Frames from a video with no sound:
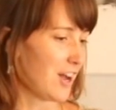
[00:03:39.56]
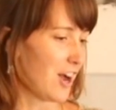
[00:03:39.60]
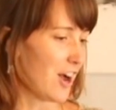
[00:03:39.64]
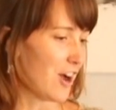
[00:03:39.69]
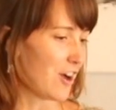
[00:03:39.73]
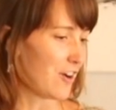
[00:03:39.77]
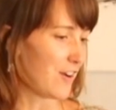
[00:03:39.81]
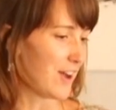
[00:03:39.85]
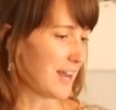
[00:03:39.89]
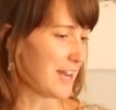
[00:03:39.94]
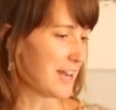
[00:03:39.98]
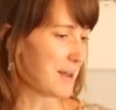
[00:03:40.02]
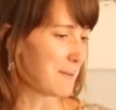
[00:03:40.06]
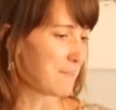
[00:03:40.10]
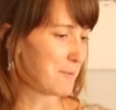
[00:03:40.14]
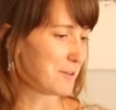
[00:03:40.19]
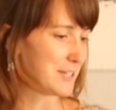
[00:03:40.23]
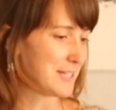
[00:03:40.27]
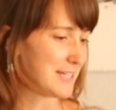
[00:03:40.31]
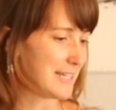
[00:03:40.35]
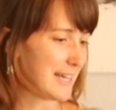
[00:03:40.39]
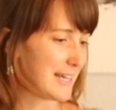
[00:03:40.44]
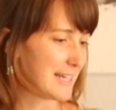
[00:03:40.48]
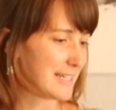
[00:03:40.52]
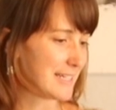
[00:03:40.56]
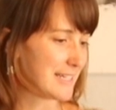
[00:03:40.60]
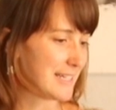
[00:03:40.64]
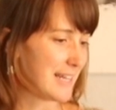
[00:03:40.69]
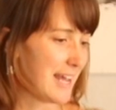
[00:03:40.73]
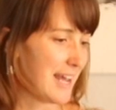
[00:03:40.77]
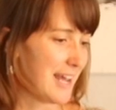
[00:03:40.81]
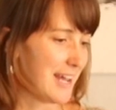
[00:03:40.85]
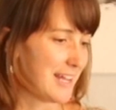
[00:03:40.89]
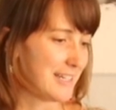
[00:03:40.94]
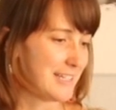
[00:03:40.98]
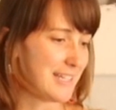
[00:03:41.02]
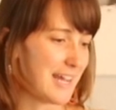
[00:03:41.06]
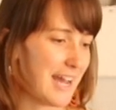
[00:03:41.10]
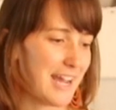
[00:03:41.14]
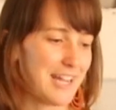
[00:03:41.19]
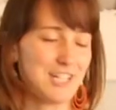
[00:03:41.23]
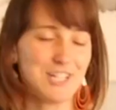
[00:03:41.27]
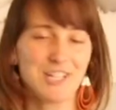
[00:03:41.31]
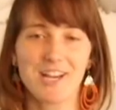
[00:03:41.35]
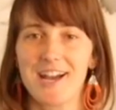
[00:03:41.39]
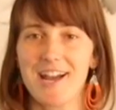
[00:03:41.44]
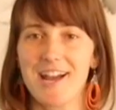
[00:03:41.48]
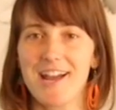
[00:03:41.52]
All right, number six,
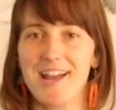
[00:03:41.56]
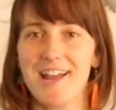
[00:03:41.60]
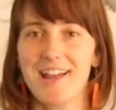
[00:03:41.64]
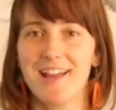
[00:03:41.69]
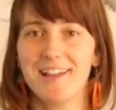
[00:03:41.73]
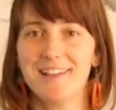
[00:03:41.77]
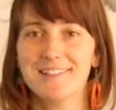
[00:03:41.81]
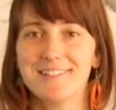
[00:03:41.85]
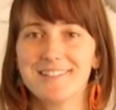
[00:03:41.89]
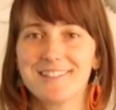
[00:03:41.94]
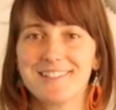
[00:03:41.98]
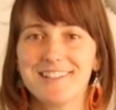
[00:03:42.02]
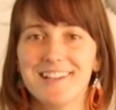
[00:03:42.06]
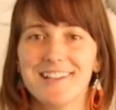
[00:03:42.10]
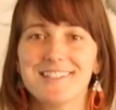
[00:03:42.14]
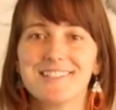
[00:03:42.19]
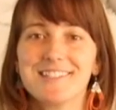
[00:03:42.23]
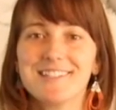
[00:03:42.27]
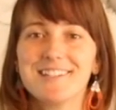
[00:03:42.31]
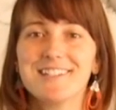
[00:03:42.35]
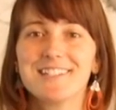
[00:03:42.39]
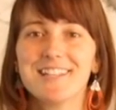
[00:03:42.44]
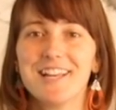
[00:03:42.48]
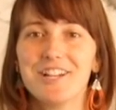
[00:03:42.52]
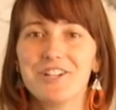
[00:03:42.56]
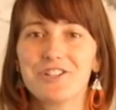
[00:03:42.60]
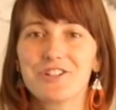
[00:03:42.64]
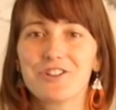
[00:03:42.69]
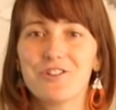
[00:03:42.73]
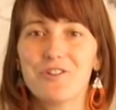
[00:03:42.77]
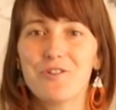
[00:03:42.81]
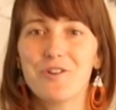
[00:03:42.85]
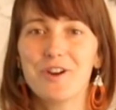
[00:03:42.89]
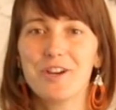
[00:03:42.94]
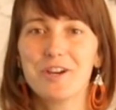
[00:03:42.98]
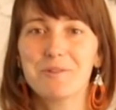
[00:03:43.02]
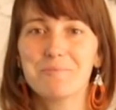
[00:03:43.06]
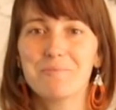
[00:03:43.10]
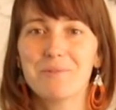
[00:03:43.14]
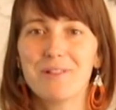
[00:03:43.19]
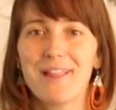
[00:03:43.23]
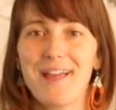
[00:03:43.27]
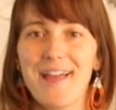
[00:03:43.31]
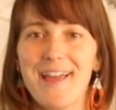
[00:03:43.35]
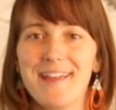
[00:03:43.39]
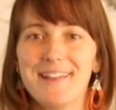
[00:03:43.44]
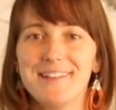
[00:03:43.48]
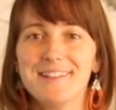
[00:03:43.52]
Digize. It's an essential oil
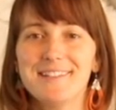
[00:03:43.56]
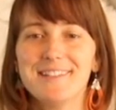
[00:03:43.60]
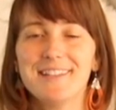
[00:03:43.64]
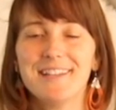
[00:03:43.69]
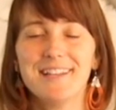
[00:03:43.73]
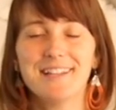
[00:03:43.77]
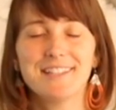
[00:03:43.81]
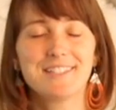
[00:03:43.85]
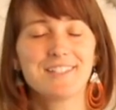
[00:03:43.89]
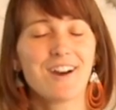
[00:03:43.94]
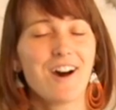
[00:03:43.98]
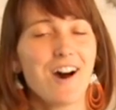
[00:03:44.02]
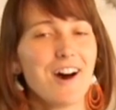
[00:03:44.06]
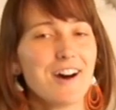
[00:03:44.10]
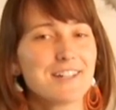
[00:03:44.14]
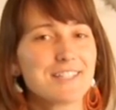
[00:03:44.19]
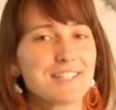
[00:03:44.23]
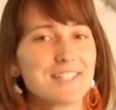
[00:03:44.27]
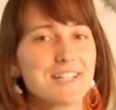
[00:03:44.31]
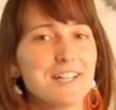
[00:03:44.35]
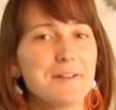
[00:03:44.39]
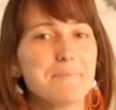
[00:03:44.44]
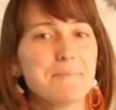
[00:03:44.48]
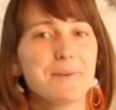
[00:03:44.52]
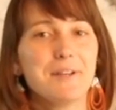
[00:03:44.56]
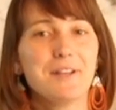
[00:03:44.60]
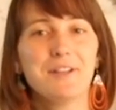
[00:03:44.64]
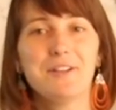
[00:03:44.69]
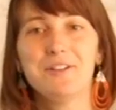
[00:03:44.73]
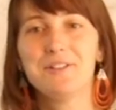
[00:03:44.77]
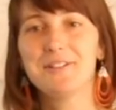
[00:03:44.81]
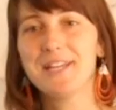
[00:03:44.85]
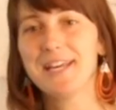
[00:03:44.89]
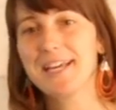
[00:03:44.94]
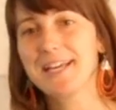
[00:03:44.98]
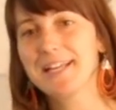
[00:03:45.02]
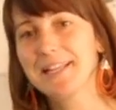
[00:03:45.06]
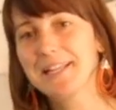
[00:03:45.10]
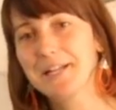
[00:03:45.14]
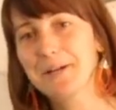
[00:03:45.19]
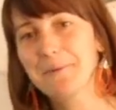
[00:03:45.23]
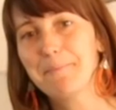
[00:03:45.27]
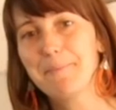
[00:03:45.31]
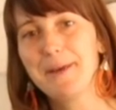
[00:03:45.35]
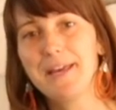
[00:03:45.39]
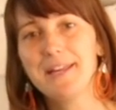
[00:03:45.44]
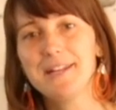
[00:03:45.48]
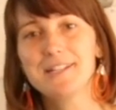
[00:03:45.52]
blend. It's awesome. You take a
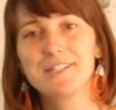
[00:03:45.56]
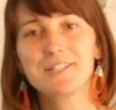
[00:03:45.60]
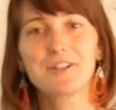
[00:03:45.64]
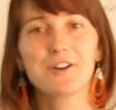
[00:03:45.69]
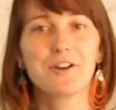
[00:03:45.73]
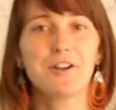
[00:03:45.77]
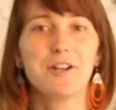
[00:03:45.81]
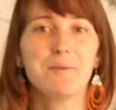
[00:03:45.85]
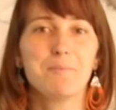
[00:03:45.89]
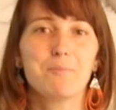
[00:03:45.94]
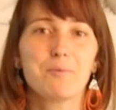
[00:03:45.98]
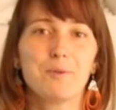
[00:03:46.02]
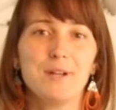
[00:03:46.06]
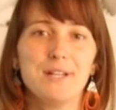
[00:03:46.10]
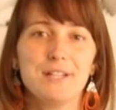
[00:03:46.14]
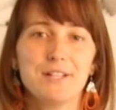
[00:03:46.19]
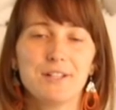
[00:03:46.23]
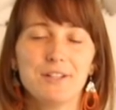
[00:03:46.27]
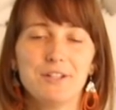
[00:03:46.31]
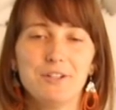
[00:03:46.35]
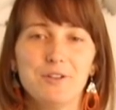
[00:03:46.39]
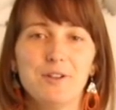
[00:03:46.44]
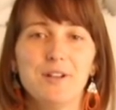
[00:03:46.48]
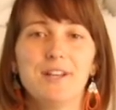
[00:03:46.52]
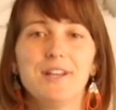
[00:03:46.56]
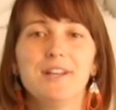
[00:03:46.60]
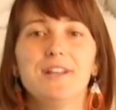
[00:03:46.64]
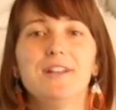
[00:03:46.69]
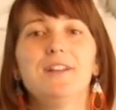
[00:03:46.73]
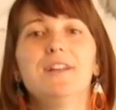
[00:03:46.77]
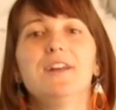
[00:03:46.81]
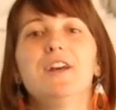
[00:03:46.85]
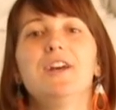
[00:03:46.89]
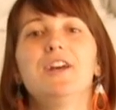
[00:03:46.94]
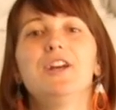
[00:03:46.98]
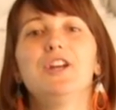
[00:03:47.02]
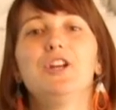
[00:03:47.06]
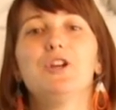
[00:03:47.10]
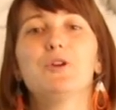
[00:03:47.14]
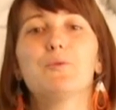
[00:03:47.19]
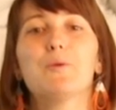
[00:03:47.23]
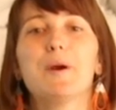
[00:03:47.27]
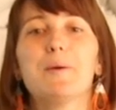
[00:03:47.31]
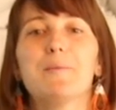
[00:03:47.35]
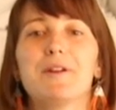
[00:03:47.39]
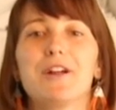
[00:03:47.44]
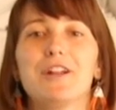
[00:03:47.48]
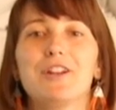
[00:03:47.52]
little bit, it's already pre-diluted. You
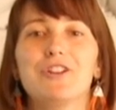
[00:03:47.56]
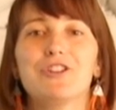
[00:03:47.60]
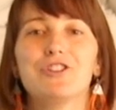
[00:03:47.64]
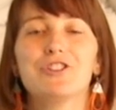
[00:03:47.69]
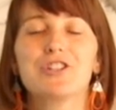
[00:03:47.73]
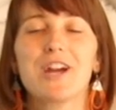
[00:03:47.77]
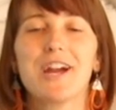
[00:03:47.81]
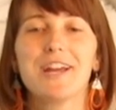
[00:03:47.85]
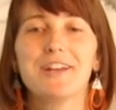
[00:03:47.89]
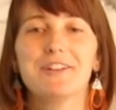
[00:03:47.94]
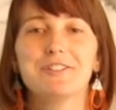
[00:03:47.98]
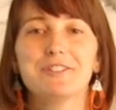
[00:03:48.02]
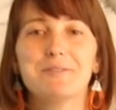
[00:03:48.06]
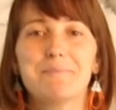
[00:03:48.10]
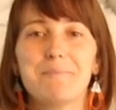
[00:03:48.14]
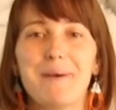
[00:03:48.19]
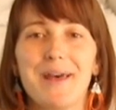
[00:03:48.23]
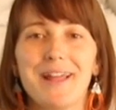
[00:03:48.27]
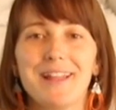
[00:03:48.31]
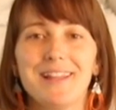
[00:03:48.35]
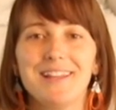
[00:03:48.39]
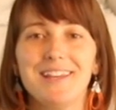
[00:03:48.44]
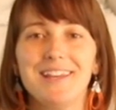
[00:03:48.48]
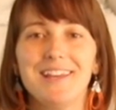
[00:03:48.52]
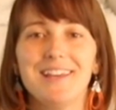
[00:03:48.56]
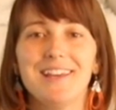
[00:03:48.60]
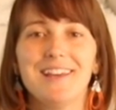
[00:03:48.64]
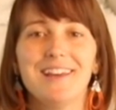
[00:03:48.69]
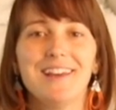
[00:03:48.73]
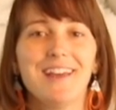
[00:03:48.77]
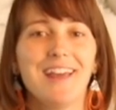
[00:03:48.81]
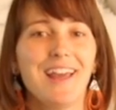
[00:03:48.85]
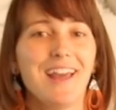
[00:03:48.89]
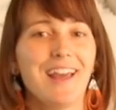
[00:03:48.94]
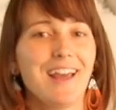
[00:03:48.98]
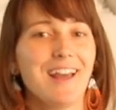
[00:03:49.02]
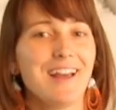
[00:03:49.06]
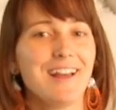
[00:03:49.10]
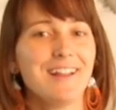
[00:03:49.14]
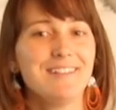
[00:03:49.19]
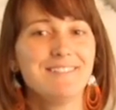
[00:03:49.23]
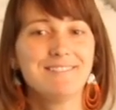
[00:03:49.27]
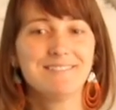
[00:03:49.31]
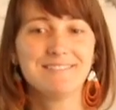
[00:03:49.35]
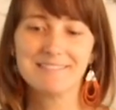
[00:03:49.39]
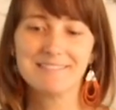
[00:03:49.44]
rub it on your child's belly and